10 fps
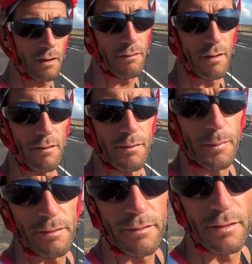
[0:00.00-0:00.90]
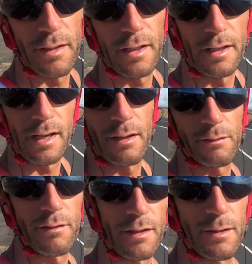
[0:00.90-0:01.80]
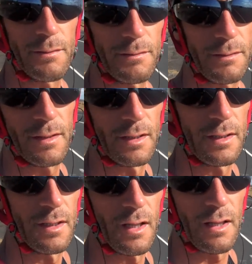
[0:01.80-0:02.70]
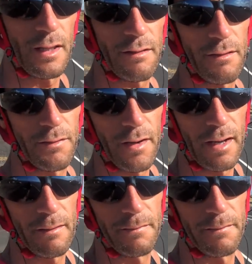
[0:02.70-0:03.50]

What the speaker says: to solve the mystery now. So, that's it for now.